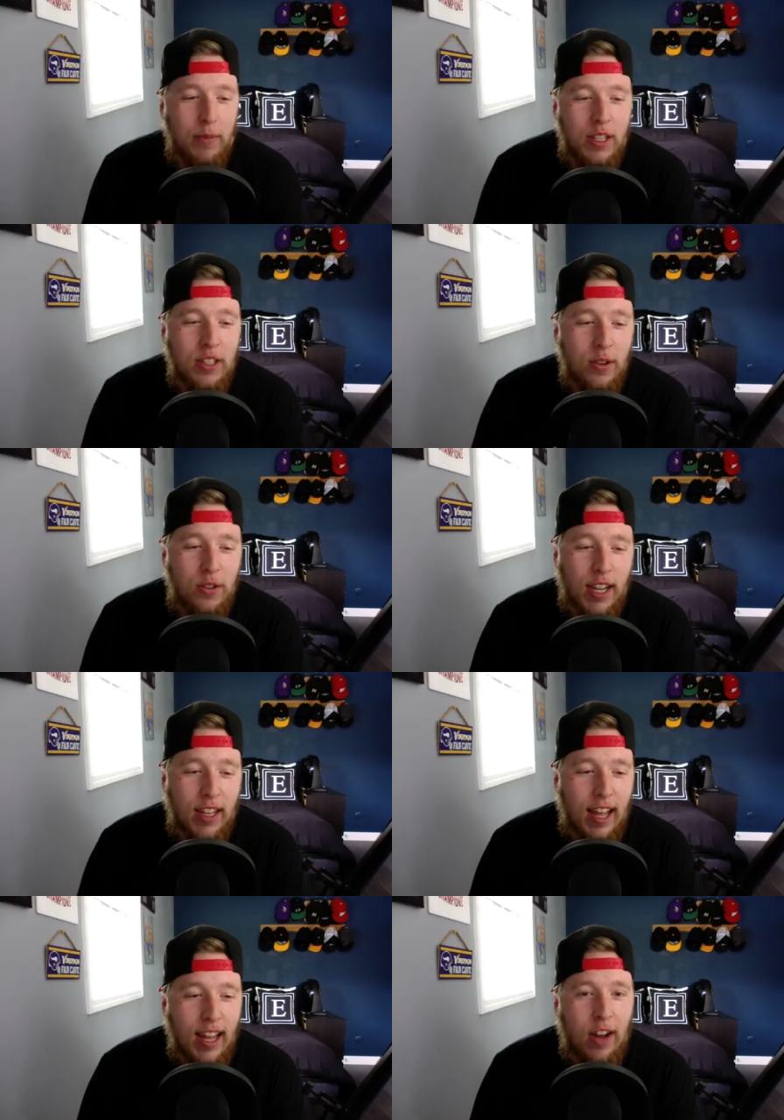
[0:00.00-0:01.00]
please go check
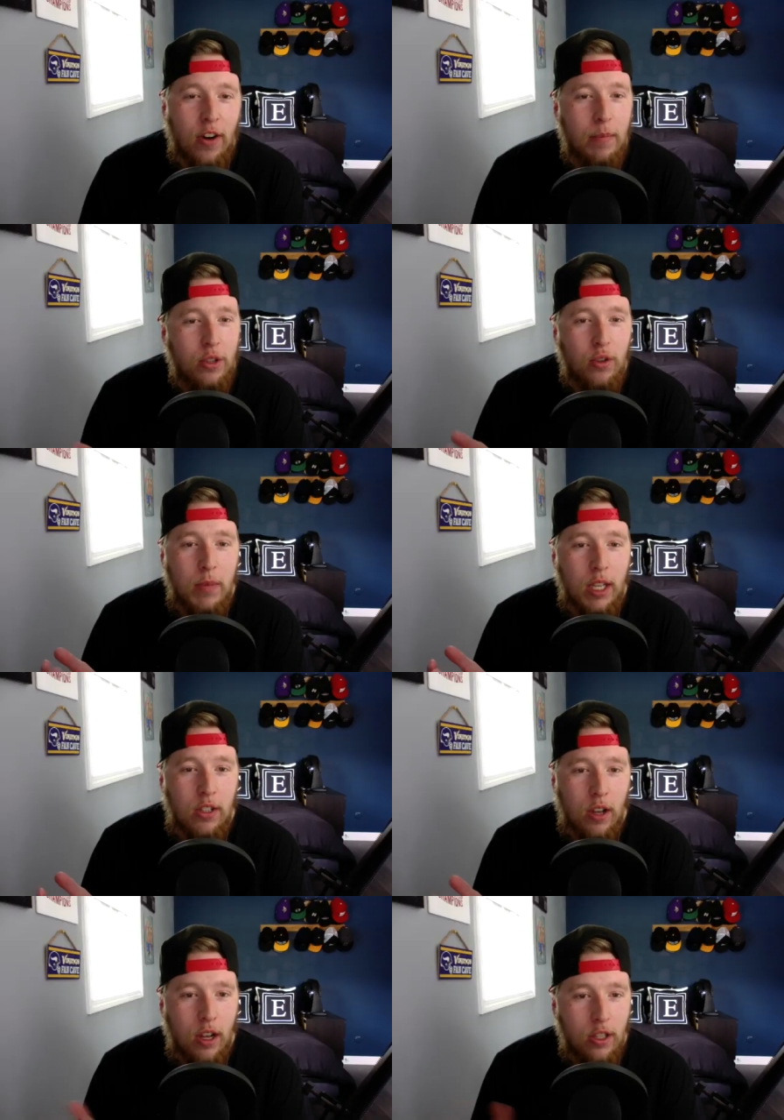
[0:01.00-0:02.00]
that out. I'm assuming it's
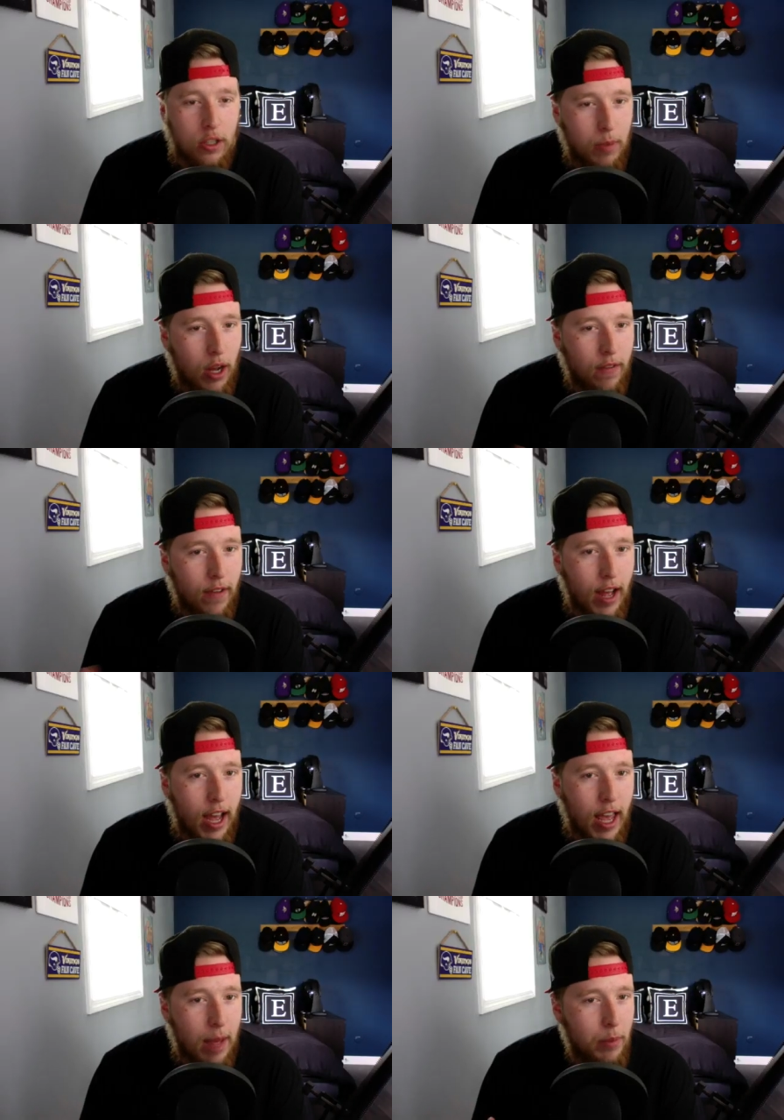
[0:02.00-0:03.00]
on
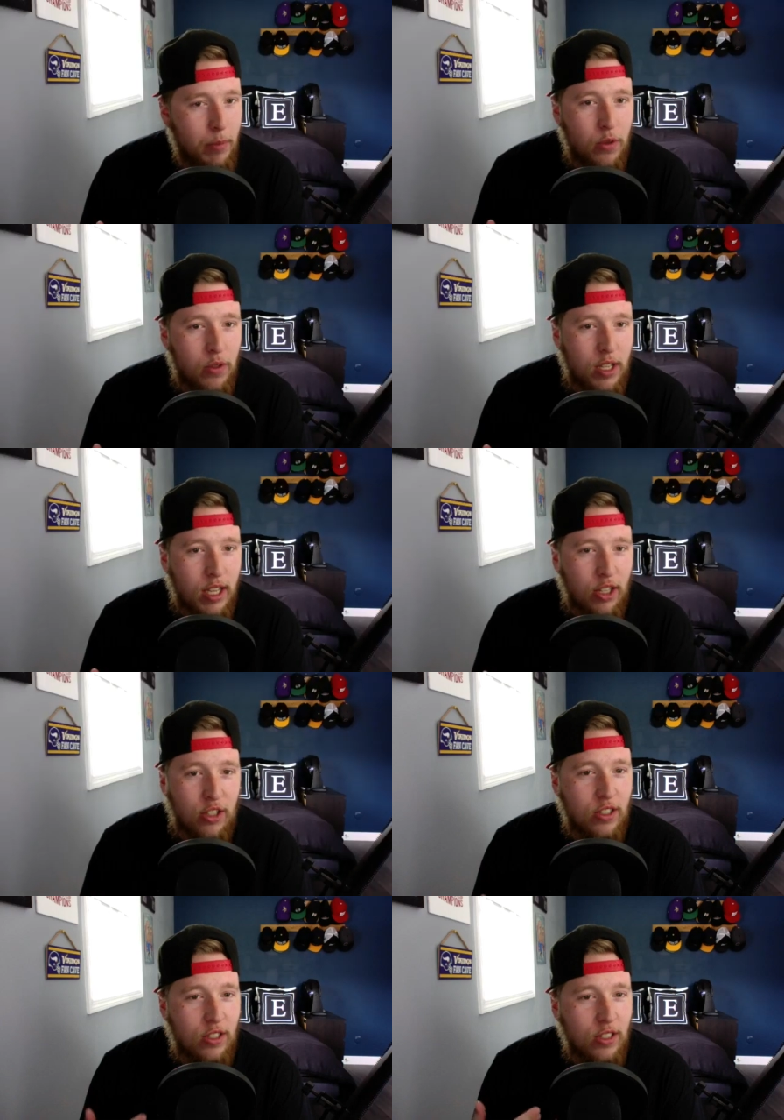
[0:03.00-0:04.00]
Spotify, Apple Music. Just